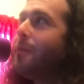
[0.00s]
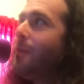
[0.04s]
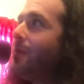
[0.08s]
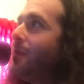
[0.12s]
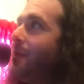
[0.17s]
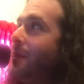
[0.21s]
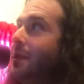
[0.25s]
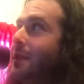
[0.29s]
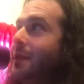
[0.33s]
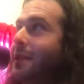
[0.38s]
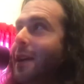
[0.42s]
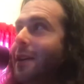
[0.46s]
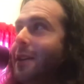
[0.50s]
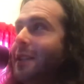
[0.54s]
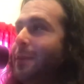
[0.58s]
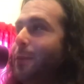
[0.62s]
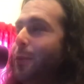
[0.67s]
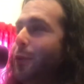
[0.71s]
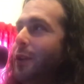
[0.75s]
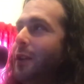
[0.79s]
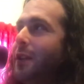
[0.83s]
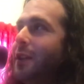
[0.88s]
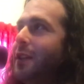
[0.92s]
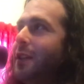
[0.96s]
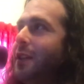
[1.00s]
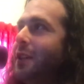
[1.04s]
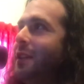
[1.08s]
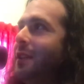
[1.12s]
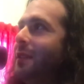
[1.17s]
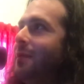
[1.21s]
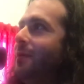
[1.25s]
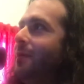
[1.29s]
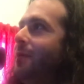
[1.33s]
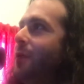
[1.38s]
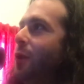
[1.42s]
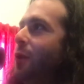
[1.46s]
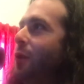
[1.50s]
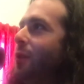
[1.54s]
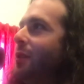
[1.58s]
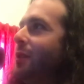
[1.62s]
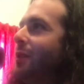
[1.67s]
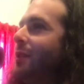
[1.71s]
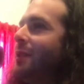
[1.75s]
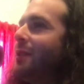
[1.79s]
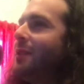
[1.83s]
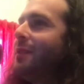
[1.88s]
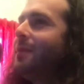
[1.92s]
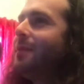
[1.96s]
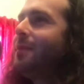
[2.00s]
Sounds pretty good, folks.